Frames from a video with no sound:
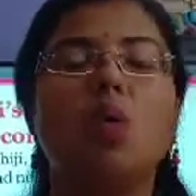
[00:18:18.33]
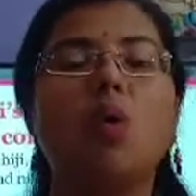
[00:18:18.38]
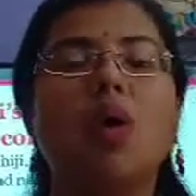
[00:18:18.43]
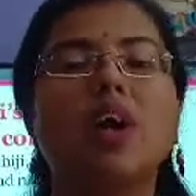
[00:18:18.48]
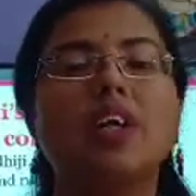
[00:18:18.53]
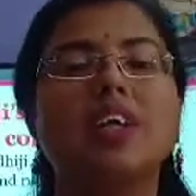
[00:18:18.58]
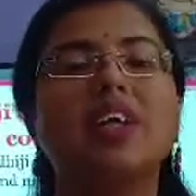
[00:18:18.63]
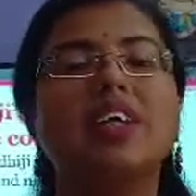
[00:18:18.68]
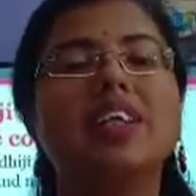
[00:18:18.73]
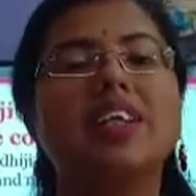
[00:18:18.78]
what
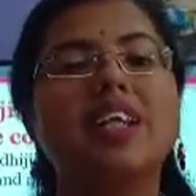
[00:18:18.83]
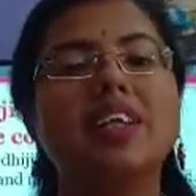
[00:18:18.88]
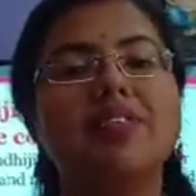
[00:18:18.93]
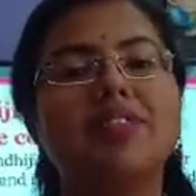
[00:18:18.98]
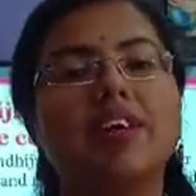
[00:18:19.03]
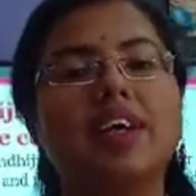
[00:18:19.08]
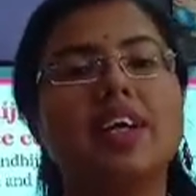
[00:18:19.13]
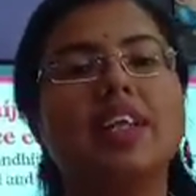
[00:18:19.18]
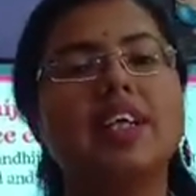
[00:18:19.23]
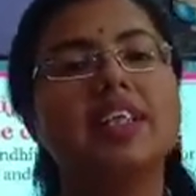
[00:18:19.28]
are
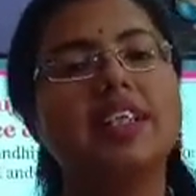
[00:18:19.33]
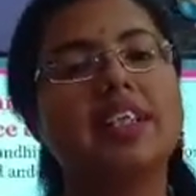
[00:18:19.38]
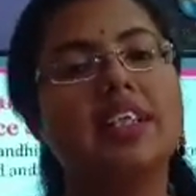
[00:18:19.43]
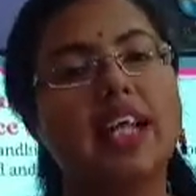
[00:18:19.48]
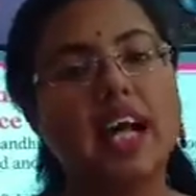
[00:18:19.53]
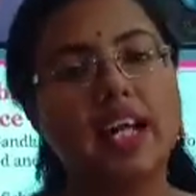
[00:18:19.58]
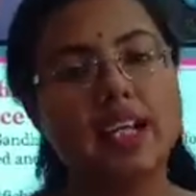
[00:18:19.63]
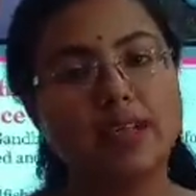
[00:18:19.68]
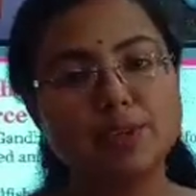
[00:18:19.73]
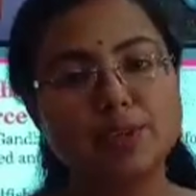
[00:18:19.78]
different
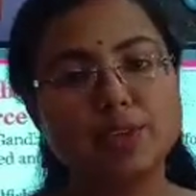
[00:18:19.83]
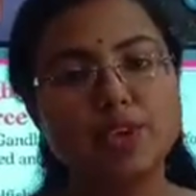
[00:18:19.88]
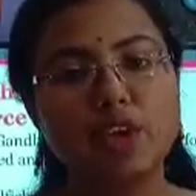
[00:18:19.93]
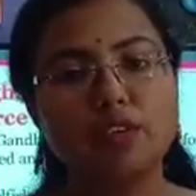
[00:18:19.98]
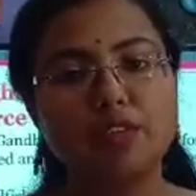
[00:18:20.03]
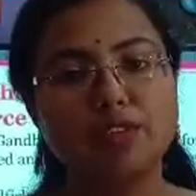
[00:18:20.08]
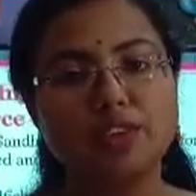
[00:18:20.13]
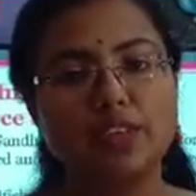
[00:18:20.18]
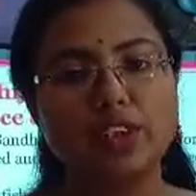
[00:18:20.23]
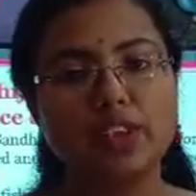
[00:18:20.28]
types
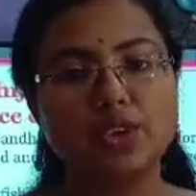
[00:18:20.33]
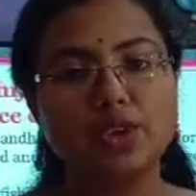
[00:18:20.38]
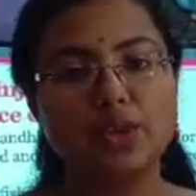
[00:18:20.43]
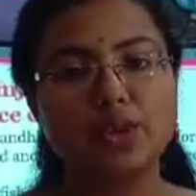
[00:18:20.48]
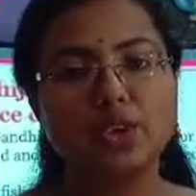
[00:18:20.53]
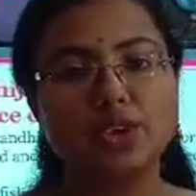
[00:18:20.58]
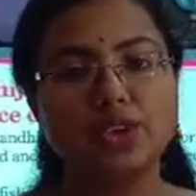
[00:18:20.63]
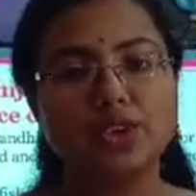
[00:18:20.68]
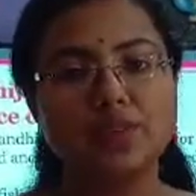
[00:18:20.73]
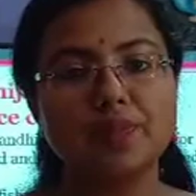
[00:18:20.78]
of
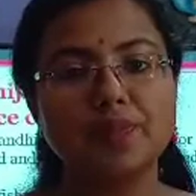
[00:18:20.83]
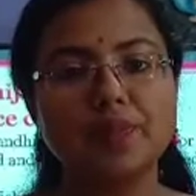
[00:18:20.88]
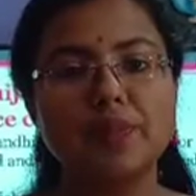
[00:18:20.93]
resource,